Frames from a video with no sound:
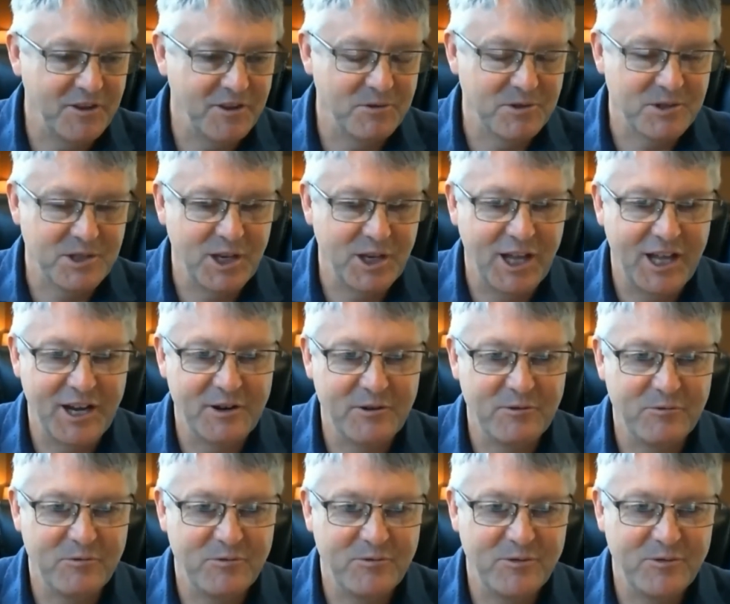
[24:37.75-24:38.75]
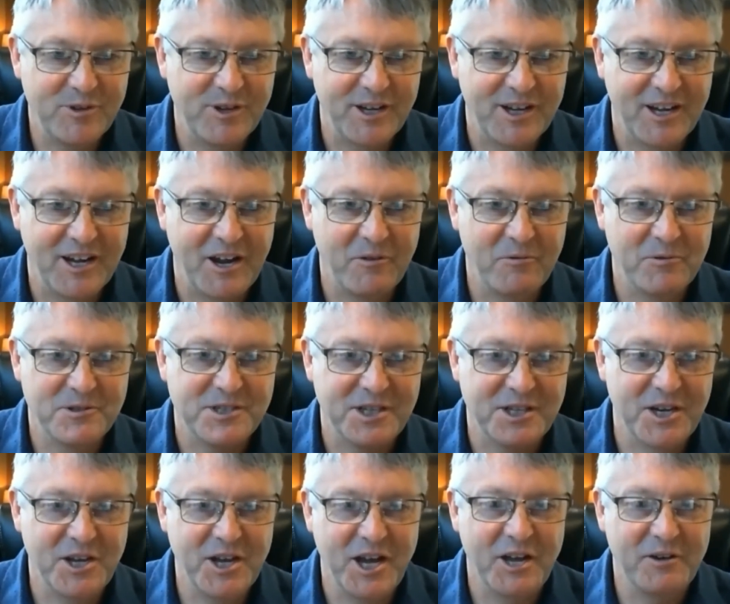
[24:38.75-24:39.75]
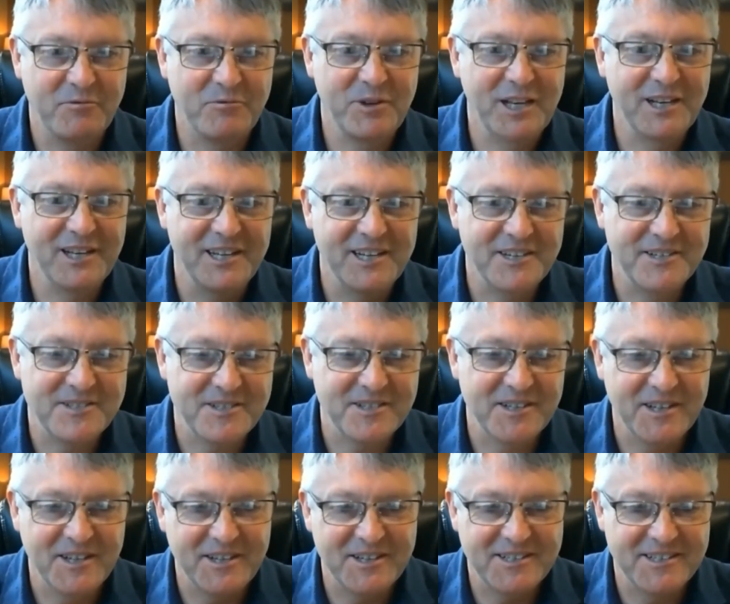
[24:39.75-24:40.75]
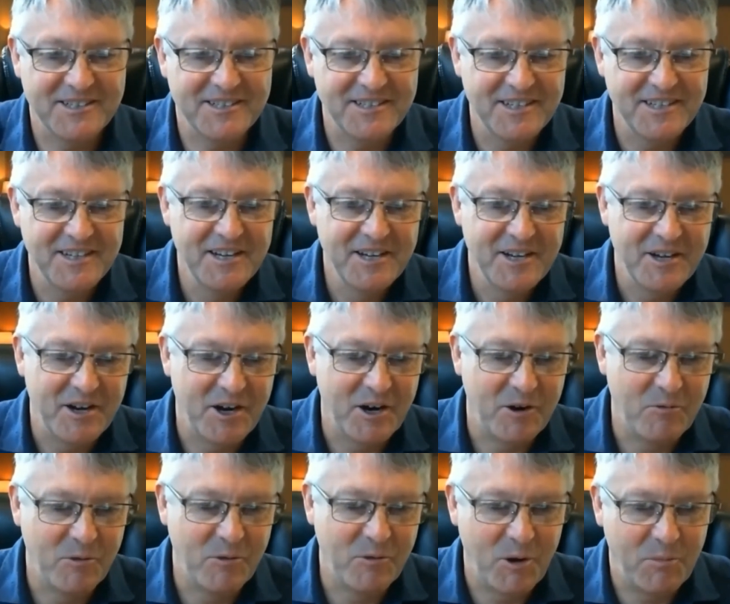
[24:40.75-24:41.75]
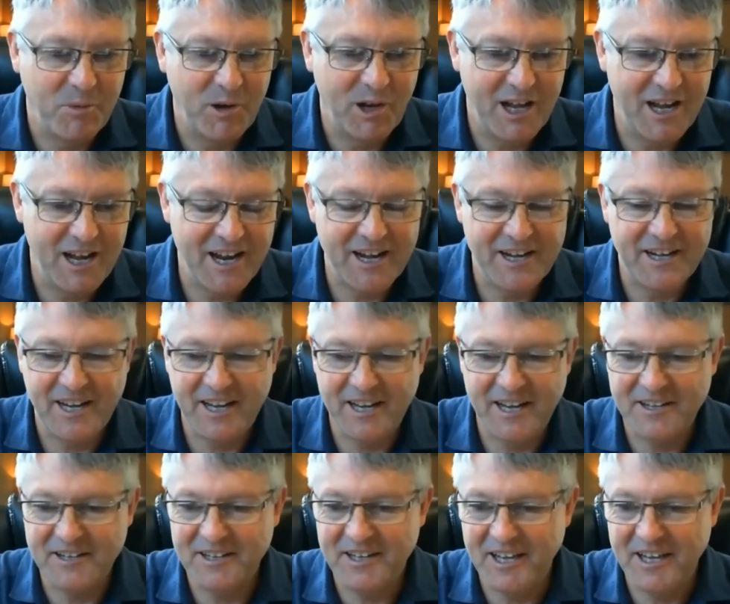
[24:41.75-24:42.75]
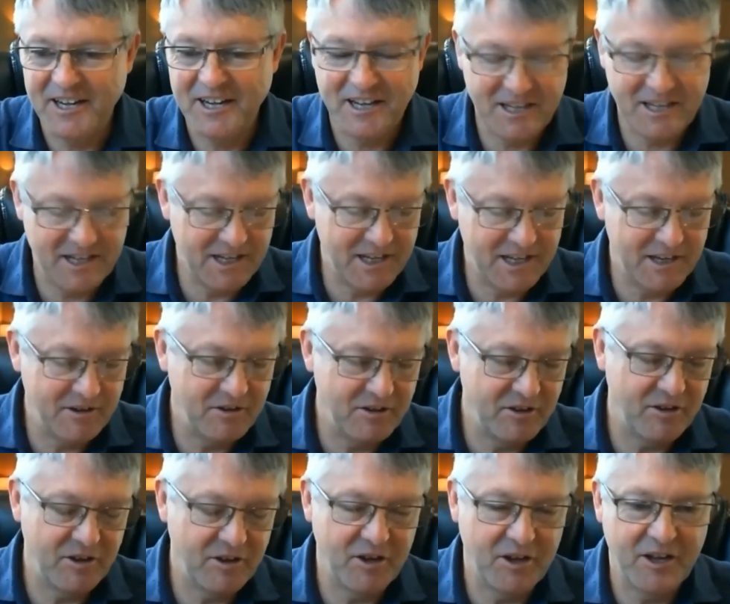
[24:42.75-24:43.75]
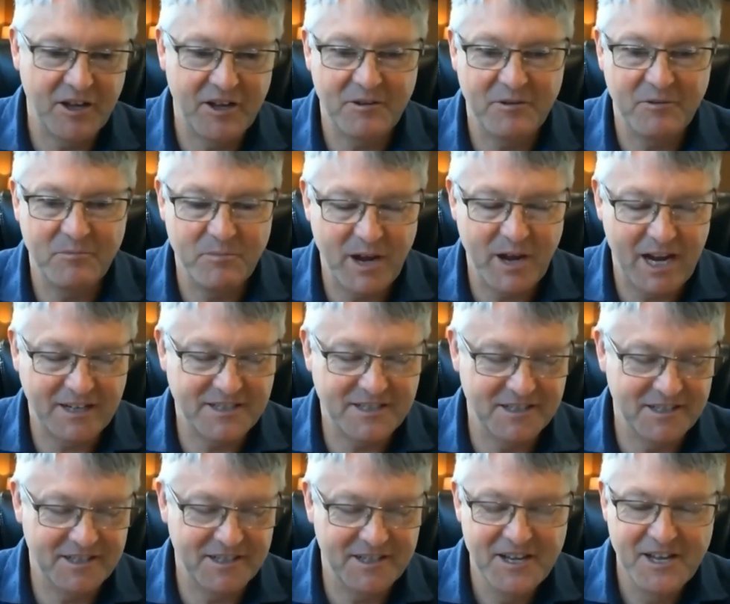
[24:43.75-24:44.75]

was a lot of I would say gut feelings that were applied, and again back to